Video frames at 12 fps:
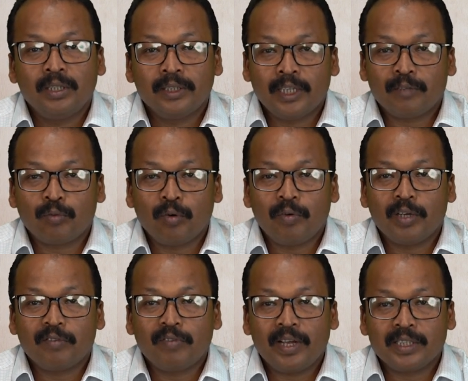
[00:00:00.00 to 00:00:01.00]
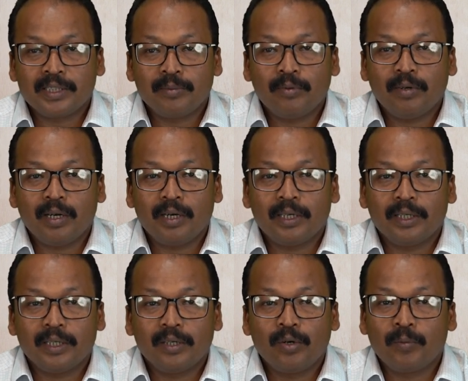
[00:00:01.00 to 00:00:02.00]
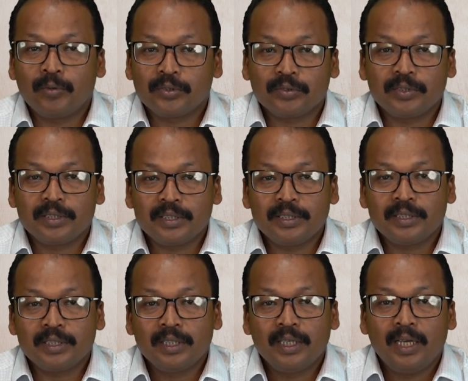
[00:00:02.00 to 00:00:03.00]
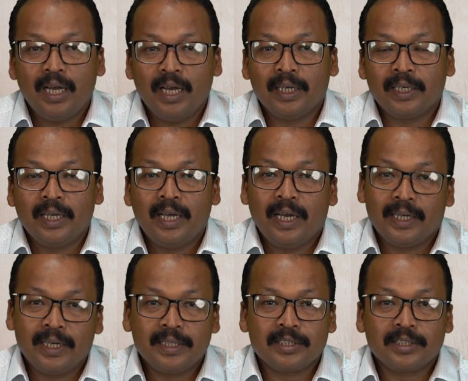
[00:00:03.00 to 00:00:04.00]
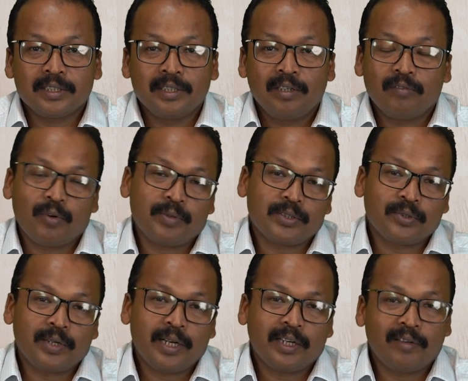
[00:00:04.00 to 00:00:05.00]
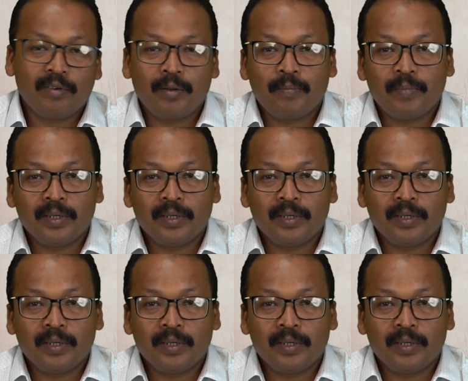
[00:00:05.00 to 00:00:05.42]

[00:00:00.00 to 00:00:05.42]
that provide flexible learning opportunities and enhance professional development.